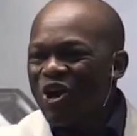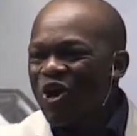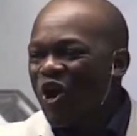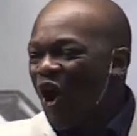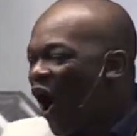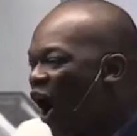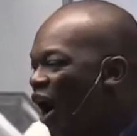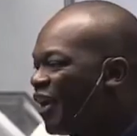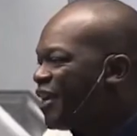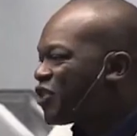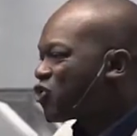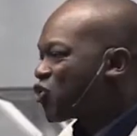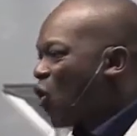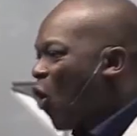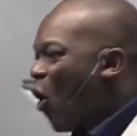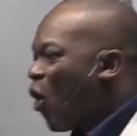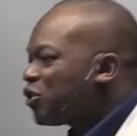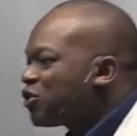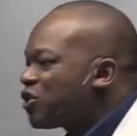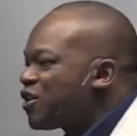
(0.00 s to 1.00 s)
God has
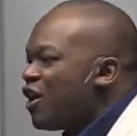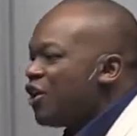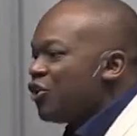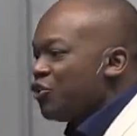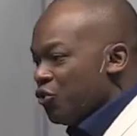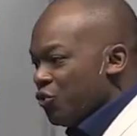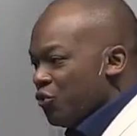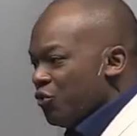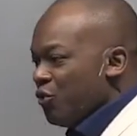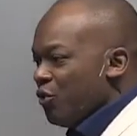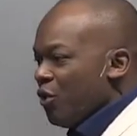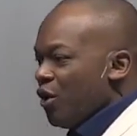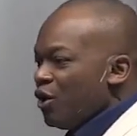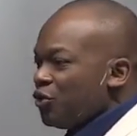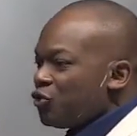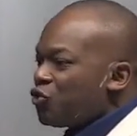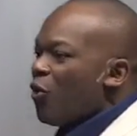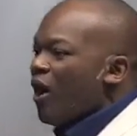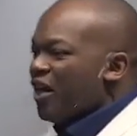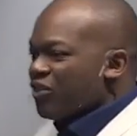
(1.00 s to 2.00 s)
called you
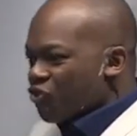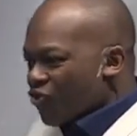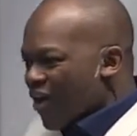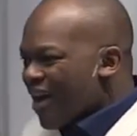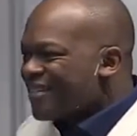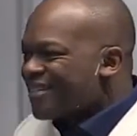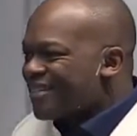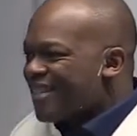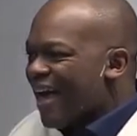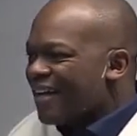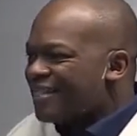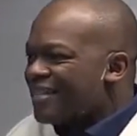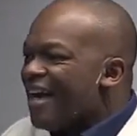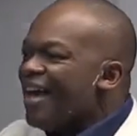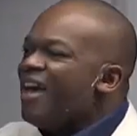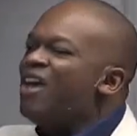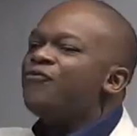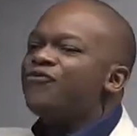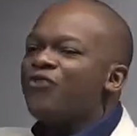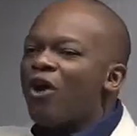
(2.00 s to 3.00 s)
to address
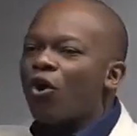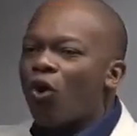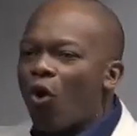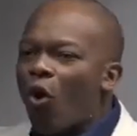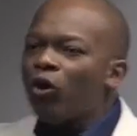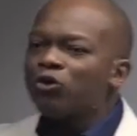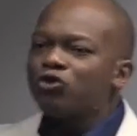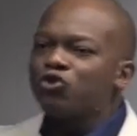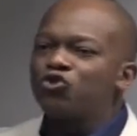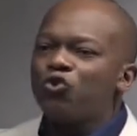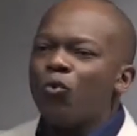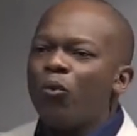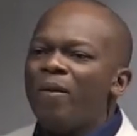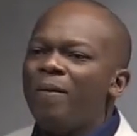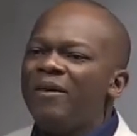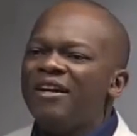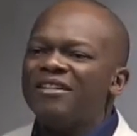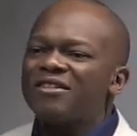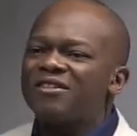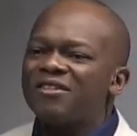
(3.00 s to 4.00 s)
that. If you are called to
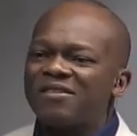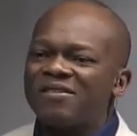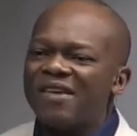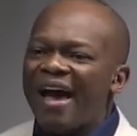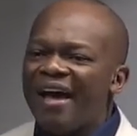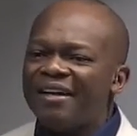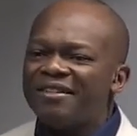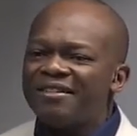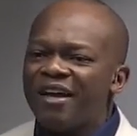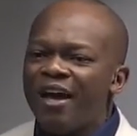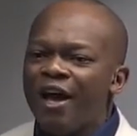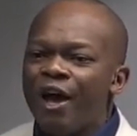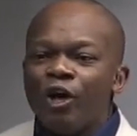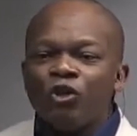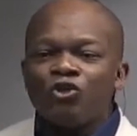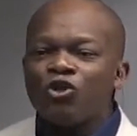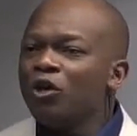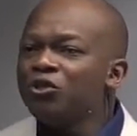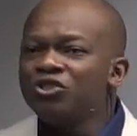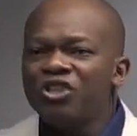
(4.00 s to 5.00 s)
women in society,
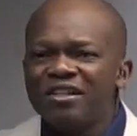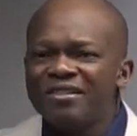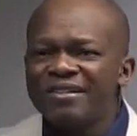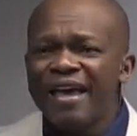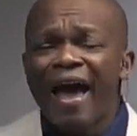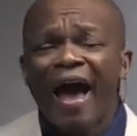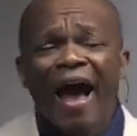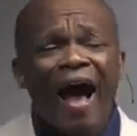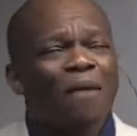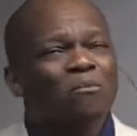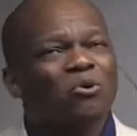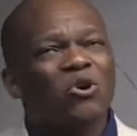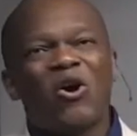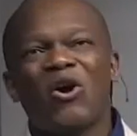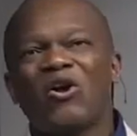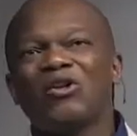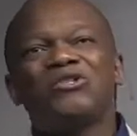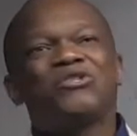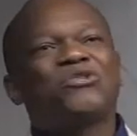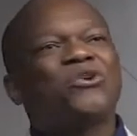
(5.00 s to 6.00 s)
don't just say, I'm
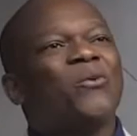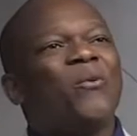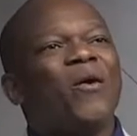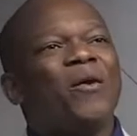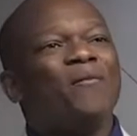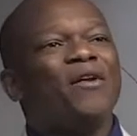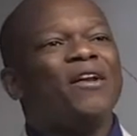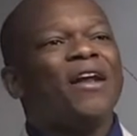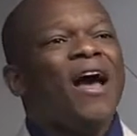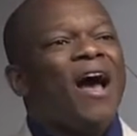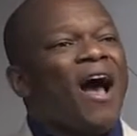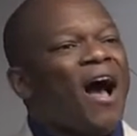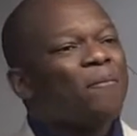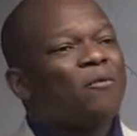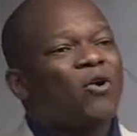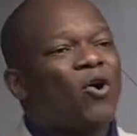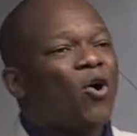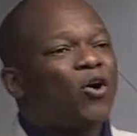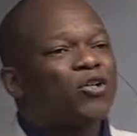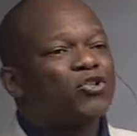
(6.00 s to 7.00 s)
called to women,
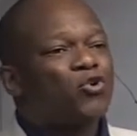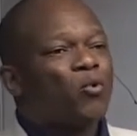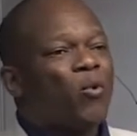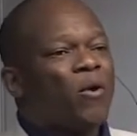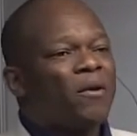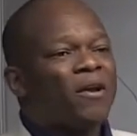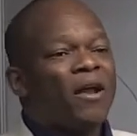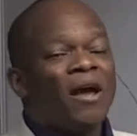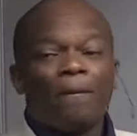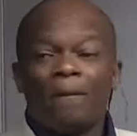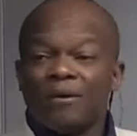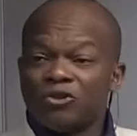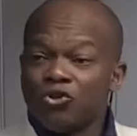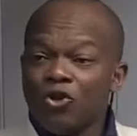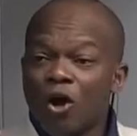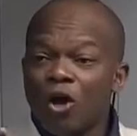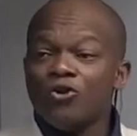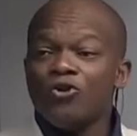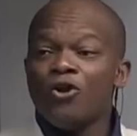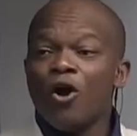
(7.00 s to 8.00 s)
I'm called to women, but
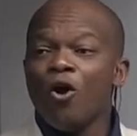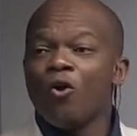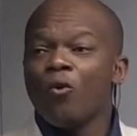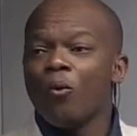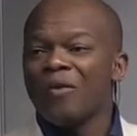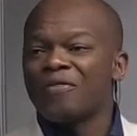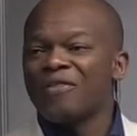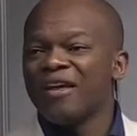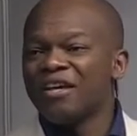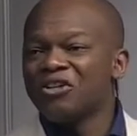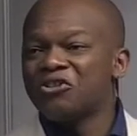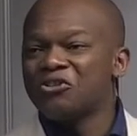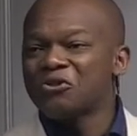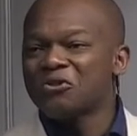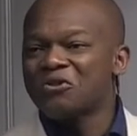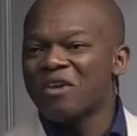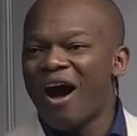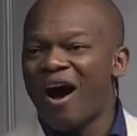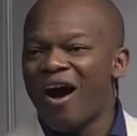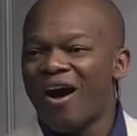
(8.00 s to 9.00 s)
not know what the
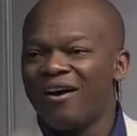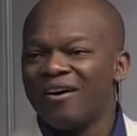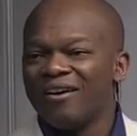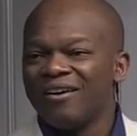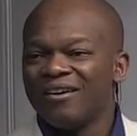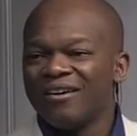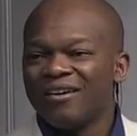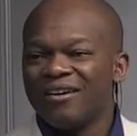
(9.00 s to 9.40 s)
issues are.